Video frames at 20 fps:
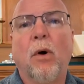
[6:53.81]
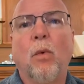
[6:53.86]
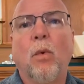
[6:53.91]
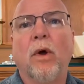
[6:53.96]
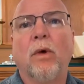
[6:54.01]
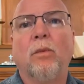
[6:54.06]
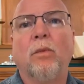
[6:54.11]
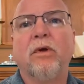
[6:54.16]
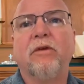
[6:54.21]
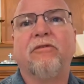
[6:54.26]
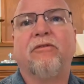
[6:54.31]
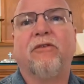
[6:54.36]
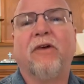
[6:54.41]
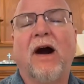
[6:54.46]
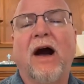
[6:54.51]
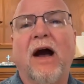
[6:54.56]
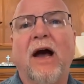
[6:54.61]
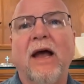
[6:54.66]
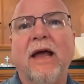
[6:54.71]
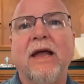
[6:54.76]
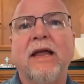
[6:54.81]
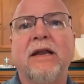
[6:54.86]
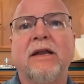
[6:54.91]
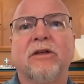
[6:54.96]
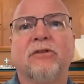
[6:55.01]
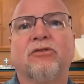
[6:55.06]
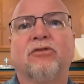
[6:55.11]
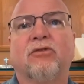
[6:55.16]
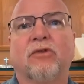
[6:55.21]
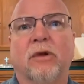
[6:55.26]
But when we
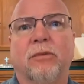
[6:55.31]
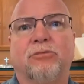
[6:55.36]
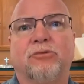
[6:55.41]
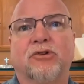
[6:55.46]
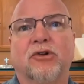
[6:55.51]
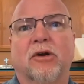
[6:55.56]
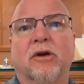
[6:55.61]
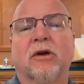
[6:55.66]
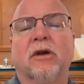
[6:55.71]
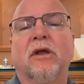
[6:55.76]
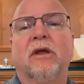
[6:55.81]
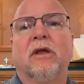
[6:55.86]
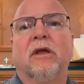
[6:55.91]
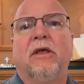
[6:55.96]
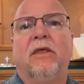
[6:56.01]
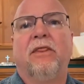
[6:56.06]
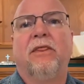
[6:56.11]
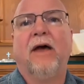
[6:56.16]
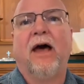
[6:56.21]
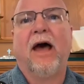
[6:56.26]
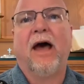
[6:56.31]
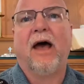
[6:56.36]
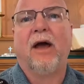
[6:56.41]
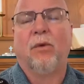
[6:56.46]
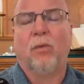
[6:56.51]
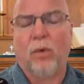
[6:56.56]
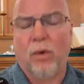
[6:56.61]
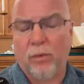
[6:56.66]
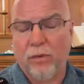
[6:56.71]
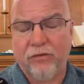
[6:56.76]
find a scripture
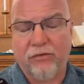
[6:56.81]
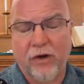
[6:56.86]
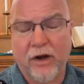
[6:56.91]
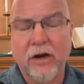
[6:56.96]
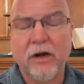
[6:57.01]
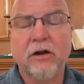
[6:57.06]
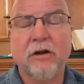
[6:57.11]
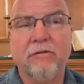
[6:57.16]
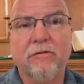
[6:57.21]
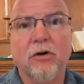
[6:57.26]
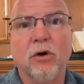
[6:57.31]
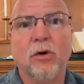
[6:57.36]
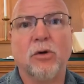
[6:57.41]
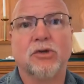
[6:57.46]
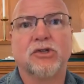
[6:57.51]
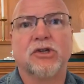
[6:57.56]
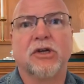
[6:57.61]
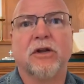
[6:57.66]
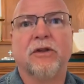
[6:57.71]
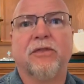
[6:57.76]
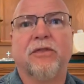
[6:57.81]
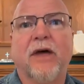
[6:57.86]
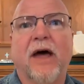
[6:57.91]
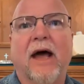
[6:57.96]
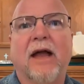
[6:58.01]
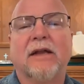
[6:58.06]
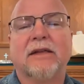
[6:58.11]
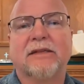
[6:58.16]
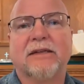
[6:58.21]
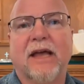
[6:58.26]
that, when we find a devotion
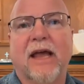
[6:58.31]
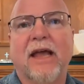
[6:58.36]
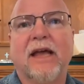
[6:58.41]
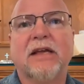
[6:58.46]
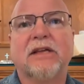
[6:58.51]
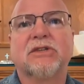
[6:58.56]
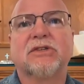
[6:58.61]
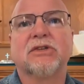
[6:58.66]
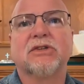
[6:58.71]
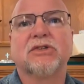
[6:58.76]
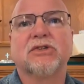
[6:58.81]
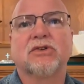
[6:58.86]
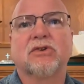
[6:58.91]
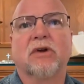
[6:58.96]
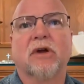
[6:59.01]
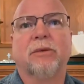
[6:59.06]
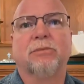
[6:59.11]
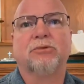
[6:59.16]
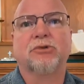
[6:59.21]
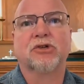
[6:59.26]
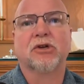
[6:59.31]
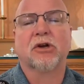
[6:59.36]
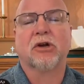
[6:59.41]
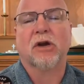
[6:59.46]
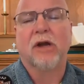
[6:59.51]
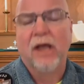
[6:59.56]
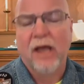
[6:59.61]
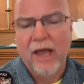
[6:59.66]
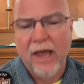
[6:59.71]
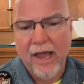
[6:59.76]
that takes
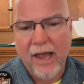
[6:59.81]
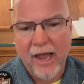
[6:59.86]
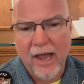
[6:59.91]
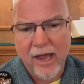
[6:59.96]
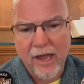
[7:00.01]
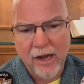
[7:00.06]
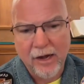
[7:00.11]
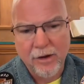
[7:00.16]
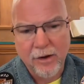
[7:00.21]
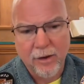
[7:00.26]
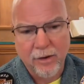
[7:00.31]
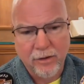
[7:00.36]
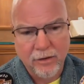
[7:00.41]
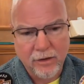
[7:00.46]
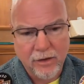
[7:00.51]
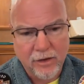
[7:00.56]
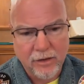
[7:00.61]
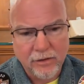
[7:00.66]
scripture and